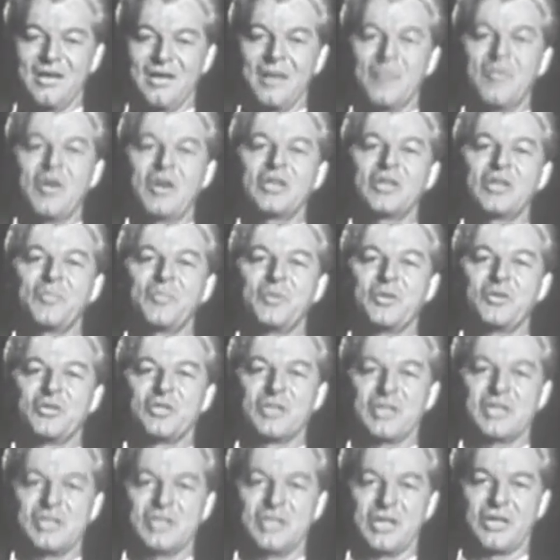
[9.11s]
Among the
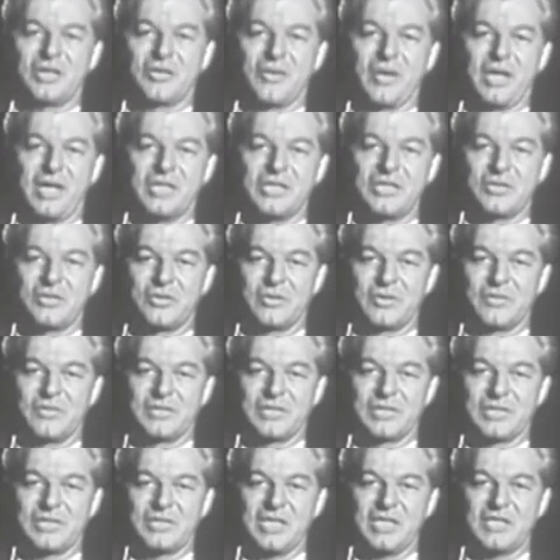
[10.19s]
pugilistic greats who have
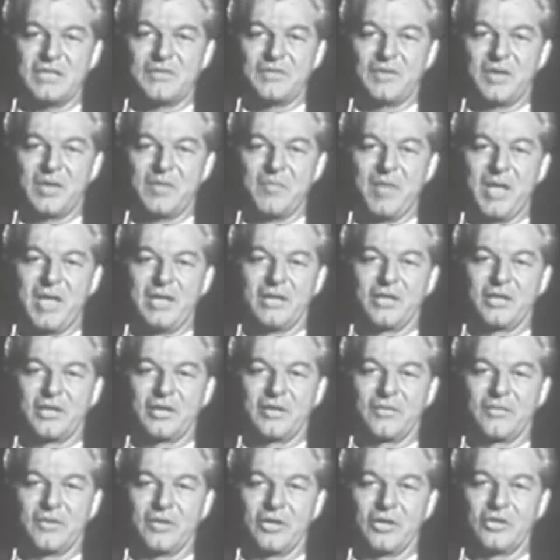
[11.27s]
successfully made the
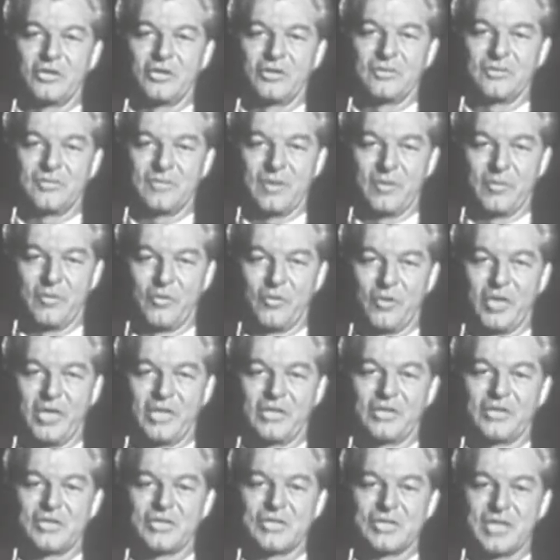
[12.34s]
conversion from the ring
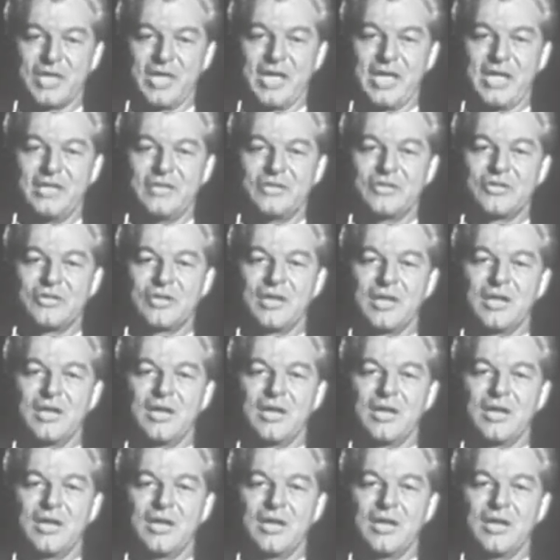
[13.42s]
to the stage